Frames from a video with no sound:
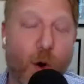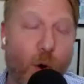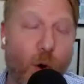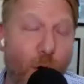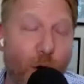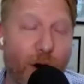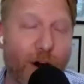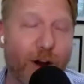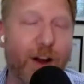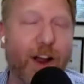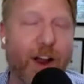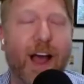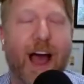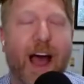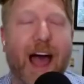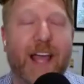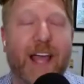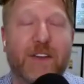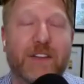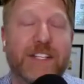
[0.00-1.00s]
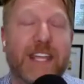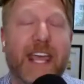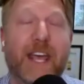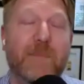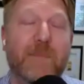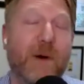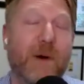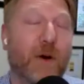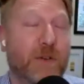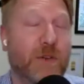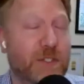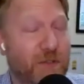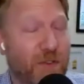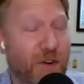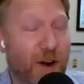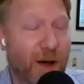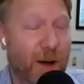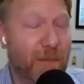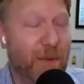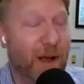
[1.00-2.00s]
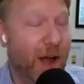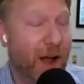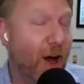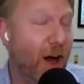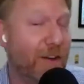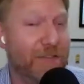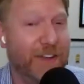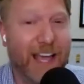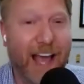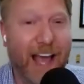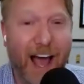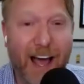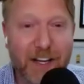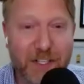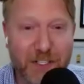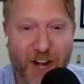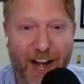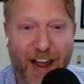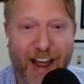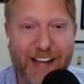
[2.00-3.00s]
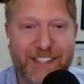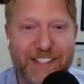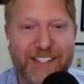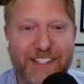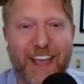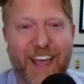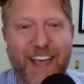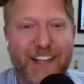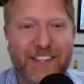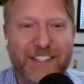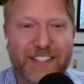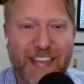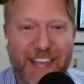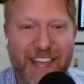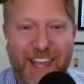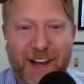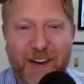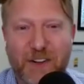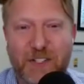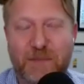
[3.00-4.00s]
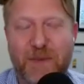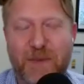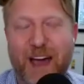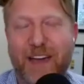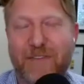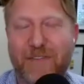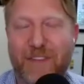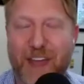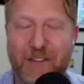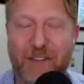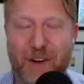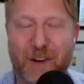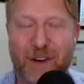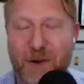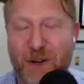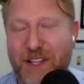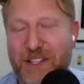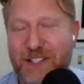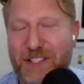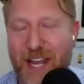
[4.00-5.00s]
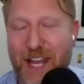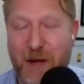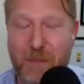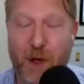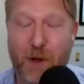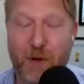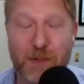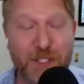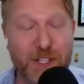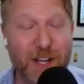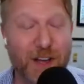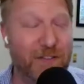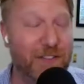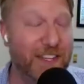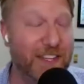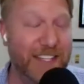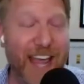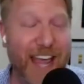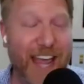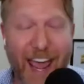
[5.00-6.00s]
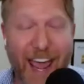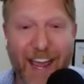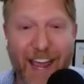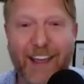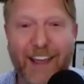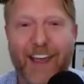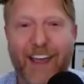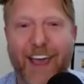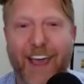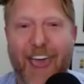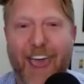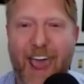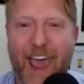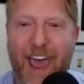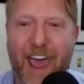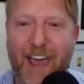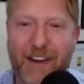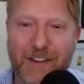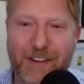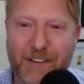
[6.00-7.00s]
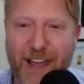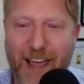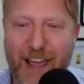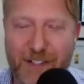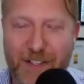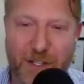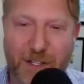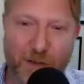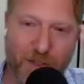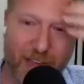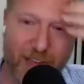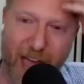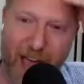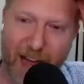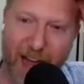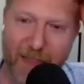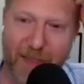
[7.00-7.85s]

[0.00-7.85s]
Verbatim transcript: or I could take a post from Coffee Contracts and say, here's my favorite real estate post of the day, and, and do that.